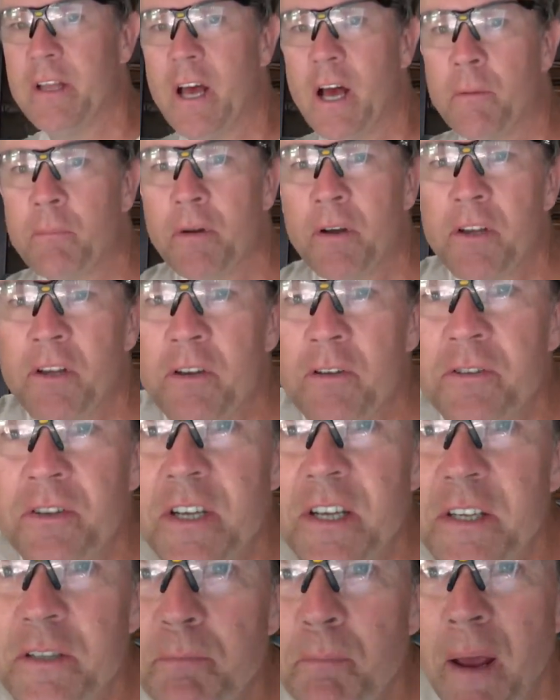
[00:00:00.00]
I'm going to use
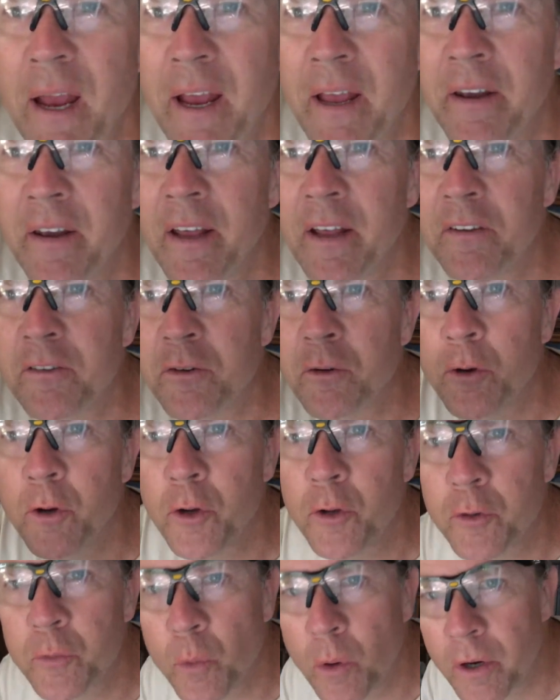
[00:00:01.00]
these pan head
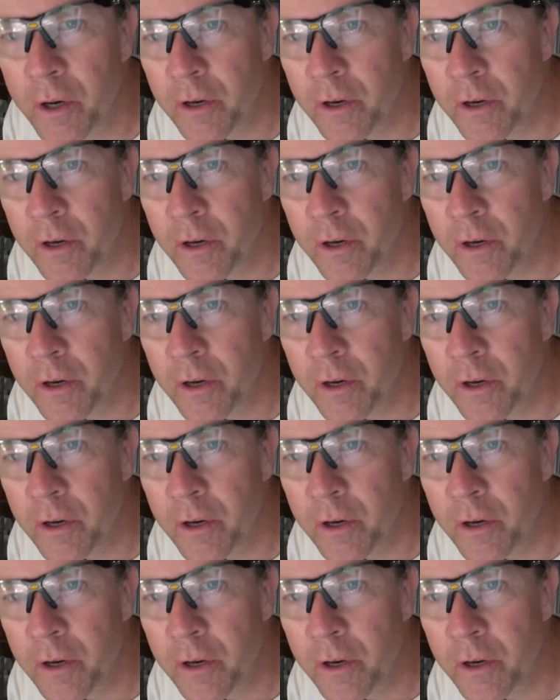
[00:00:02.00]
screws, 1